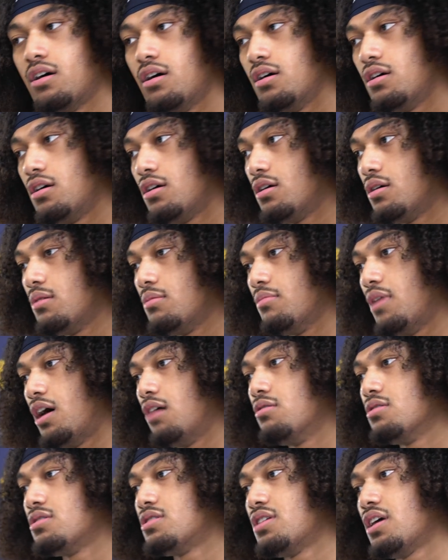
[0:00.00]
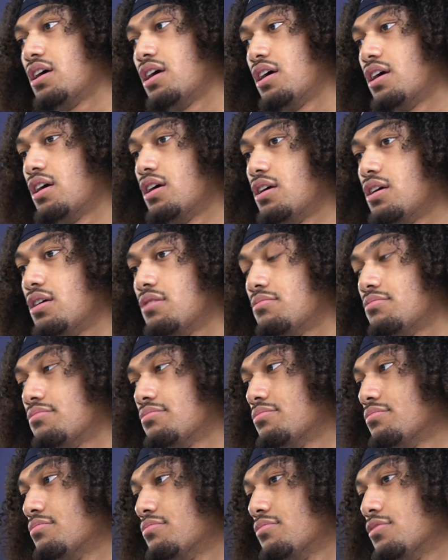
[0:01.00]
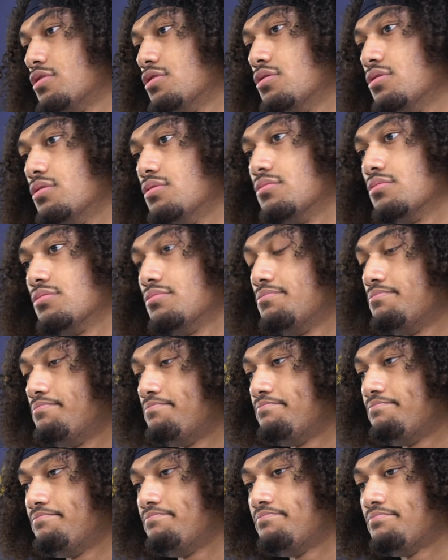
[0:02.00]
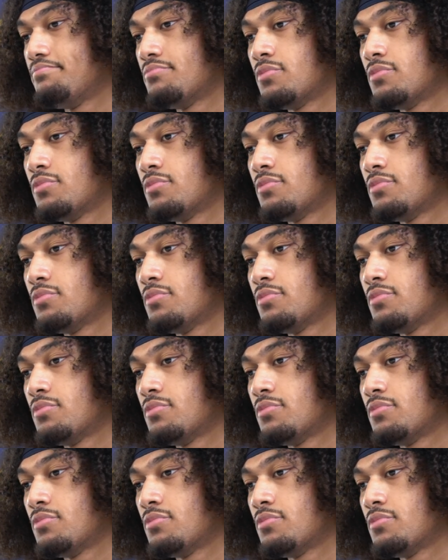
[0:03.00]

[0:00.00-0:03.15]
Um, I would say um,